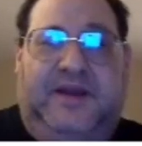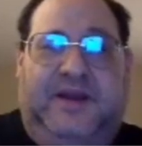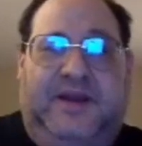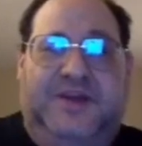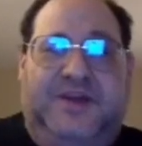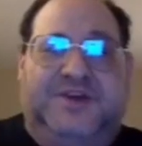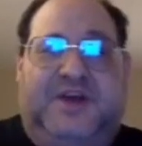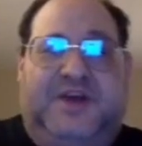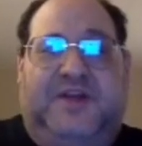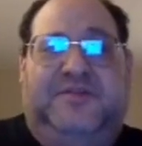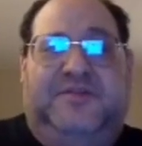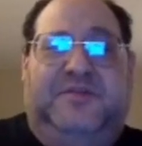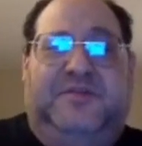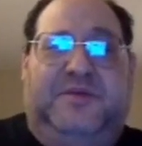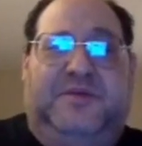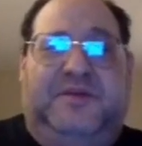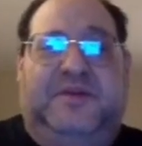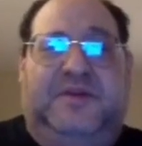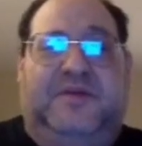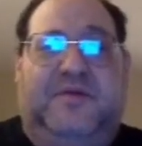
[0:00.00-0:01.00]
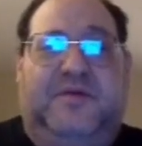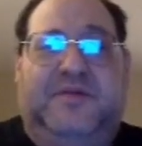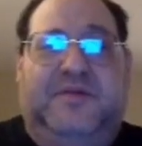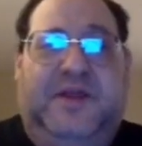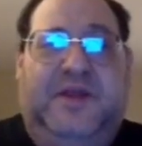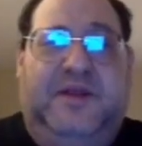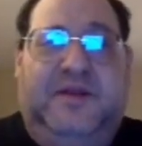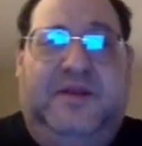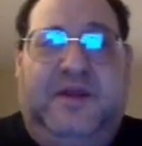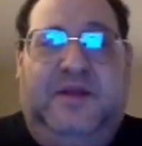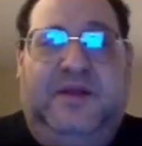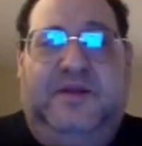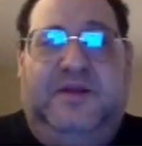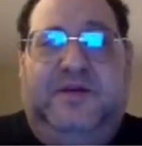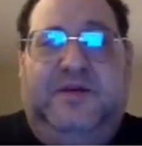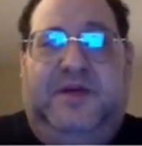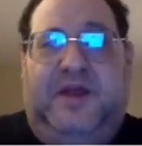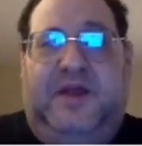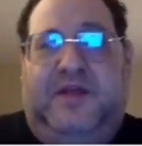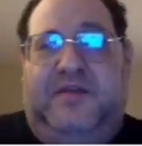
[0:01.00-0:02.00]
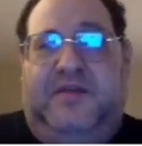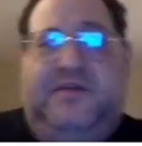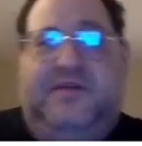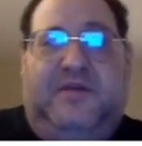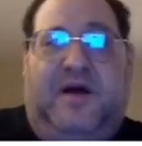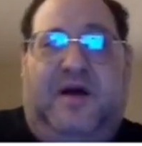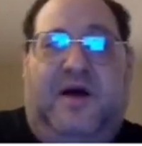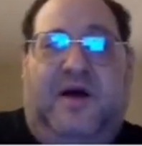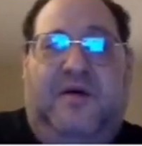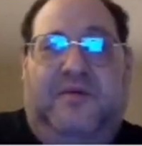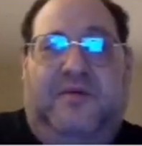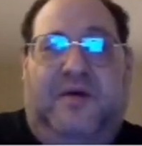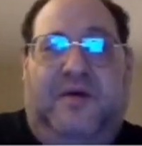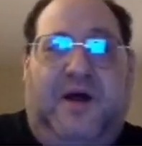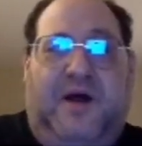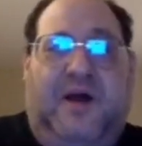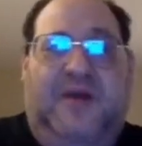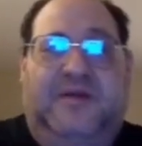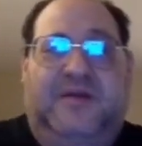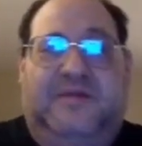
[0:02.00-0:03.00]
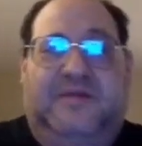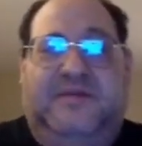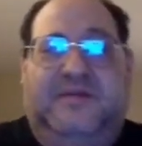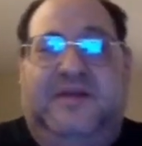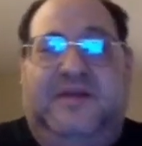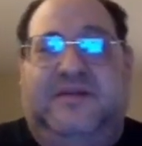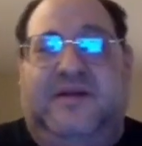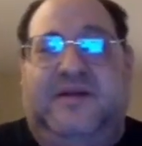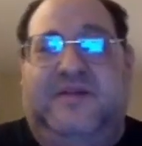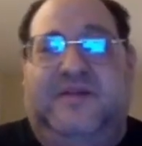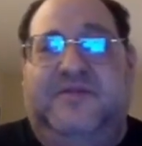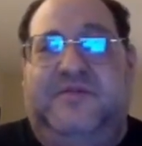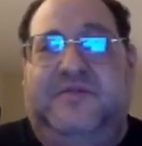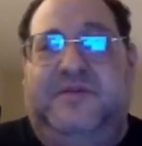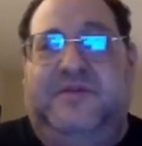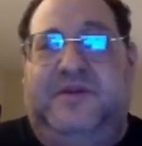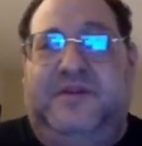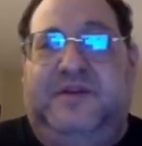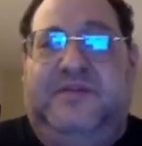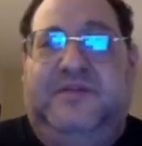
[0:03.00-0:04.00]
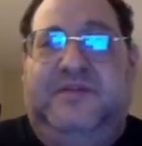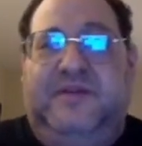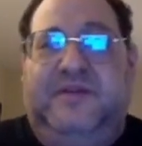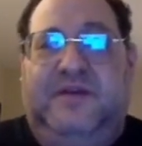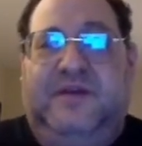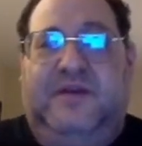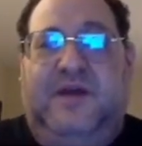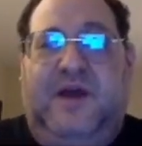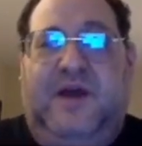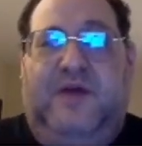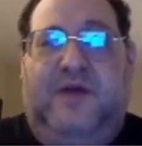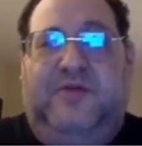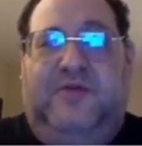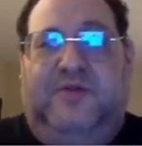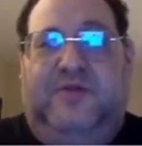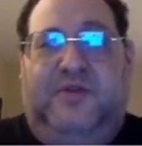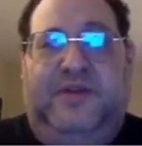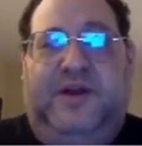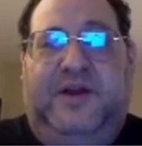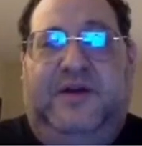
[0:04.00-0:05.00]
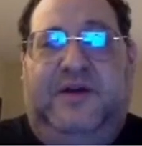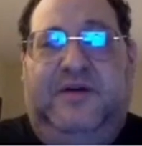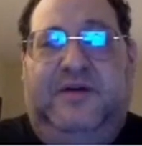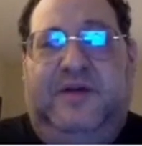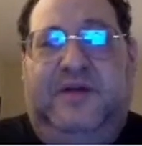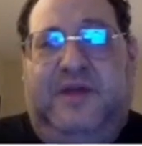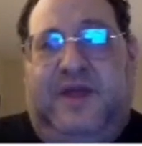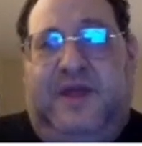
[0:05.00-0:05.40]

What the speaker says: each customer that goes in and you can ask how high that customer is, how tall they are,